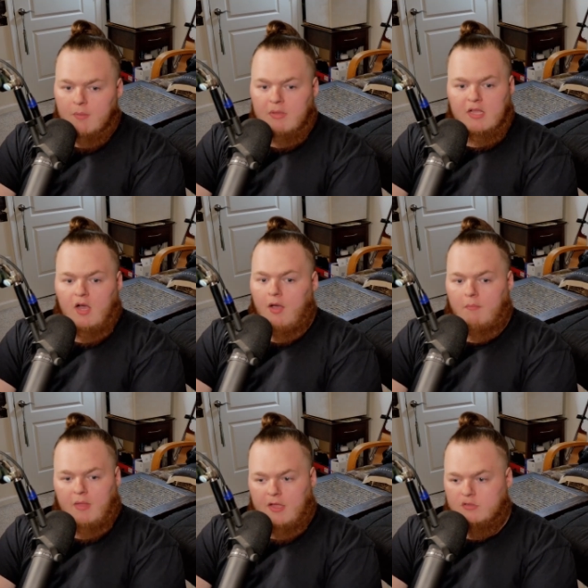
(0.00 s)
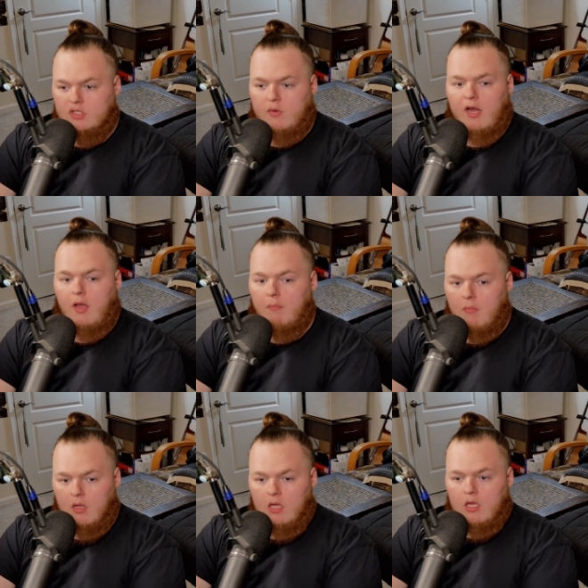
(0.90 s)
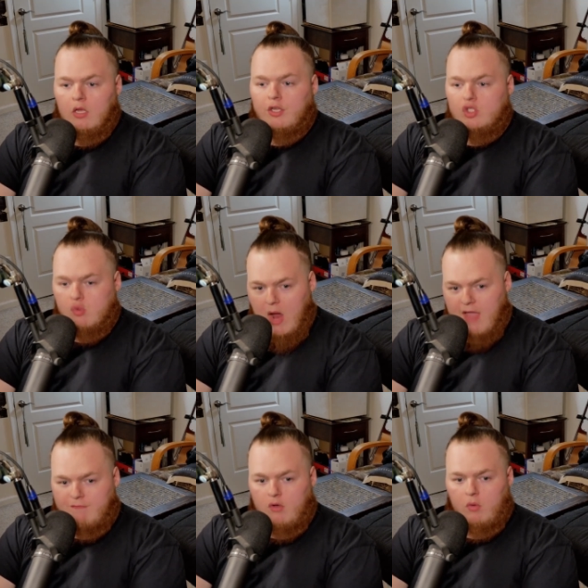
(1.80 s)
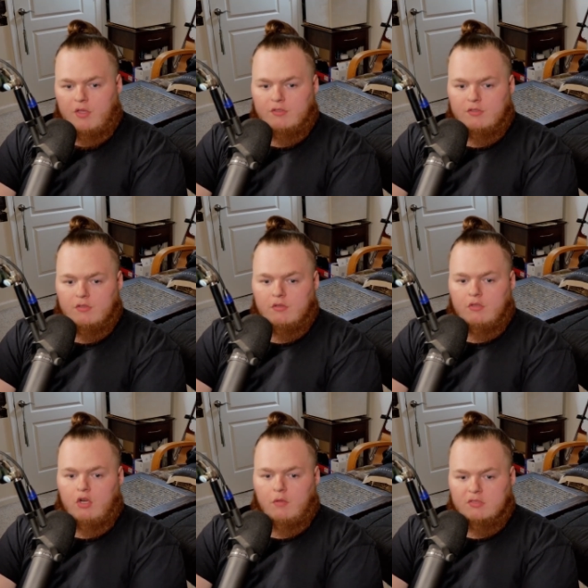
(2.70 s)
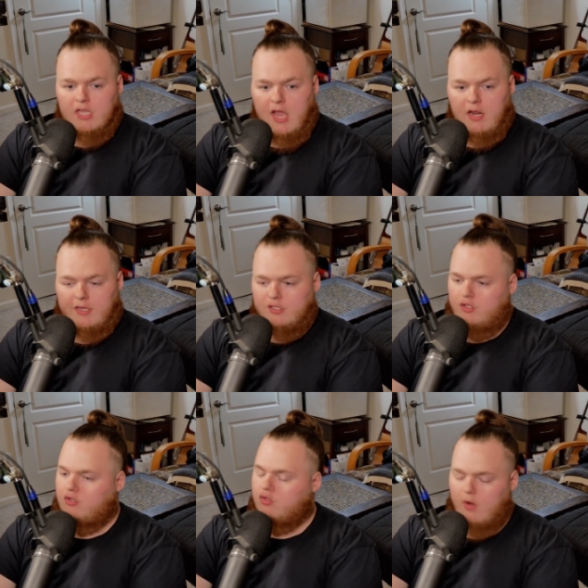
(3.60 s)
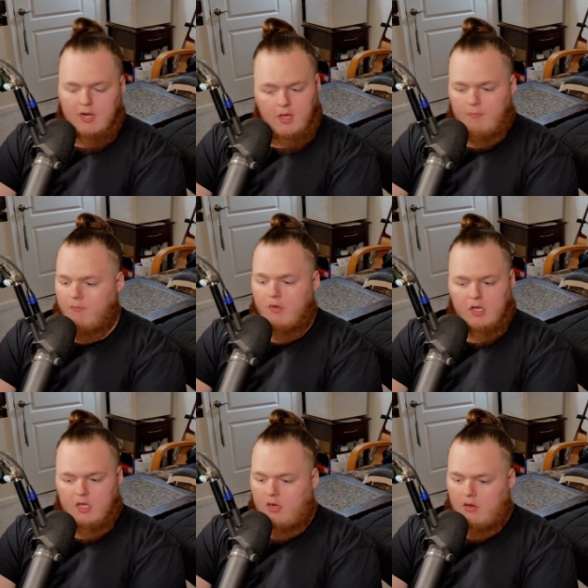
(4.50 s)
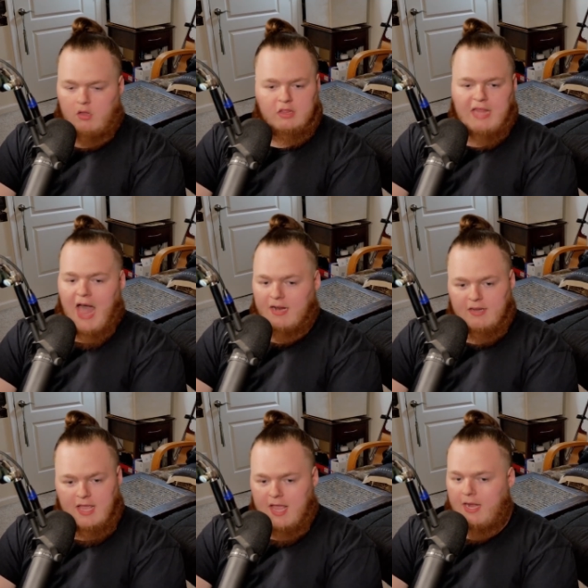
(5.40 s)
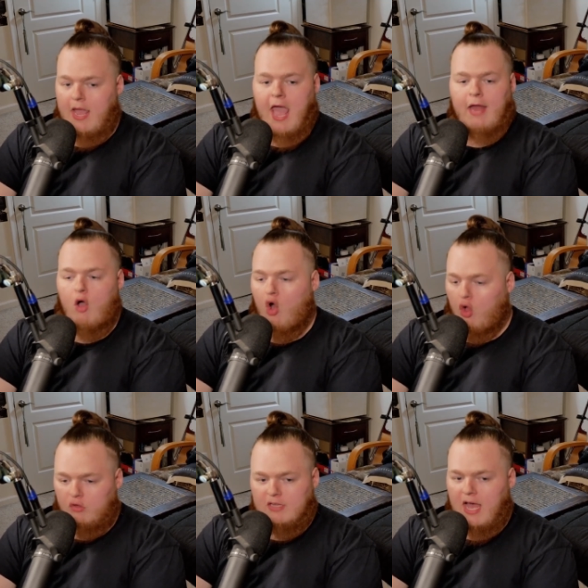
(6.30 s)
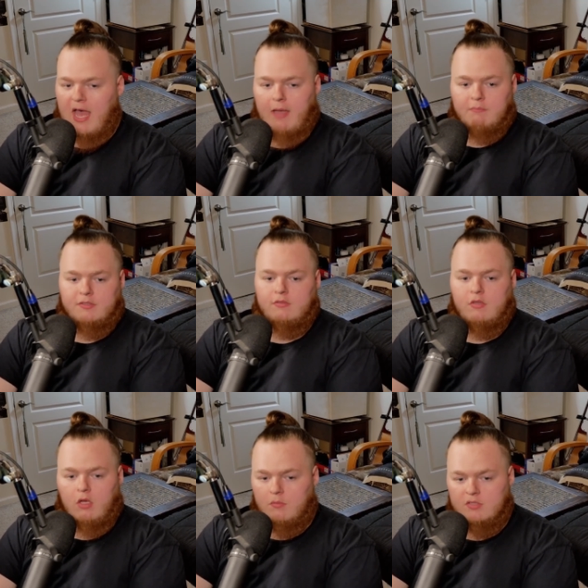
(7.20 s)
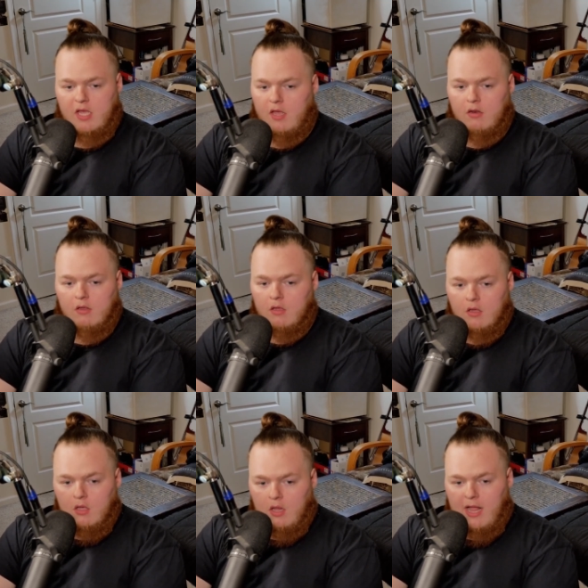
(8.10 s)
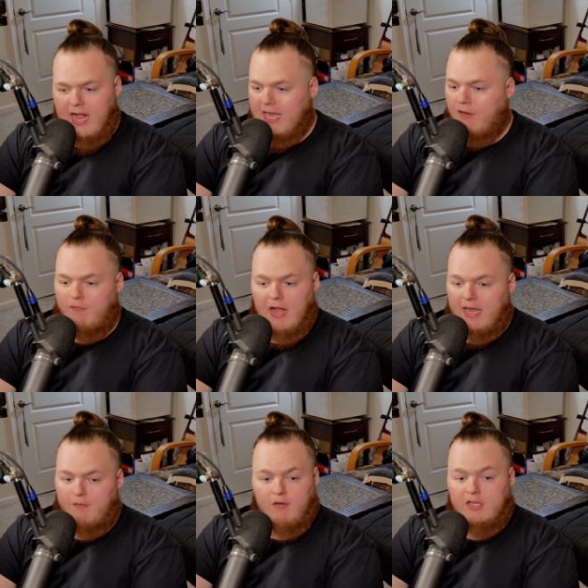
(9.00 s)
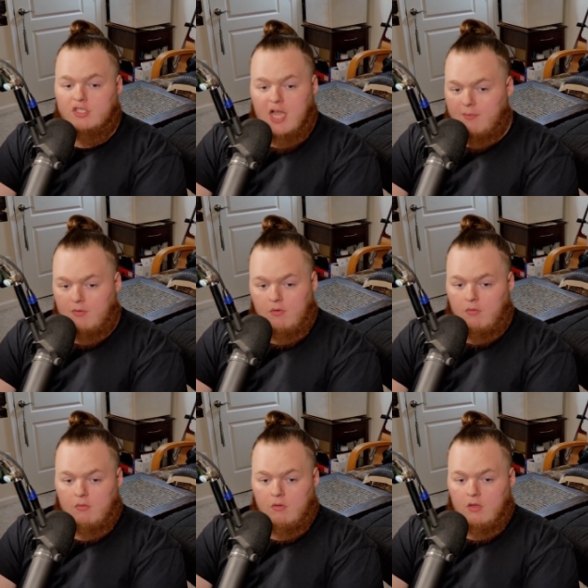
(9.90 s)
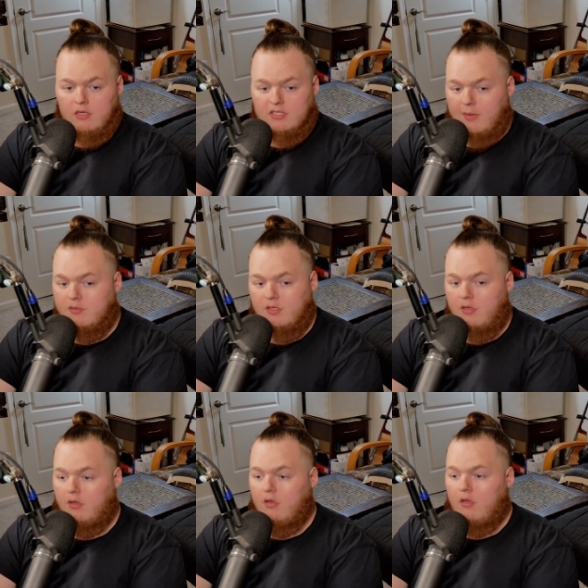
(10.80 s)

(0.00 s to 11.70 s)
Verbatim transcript: become like straight up drive focused. You know what I'm saying? Like just straight up fucking locked in at all times. You know what I'm saying? Like I got a I got a fucking job to do, type shit.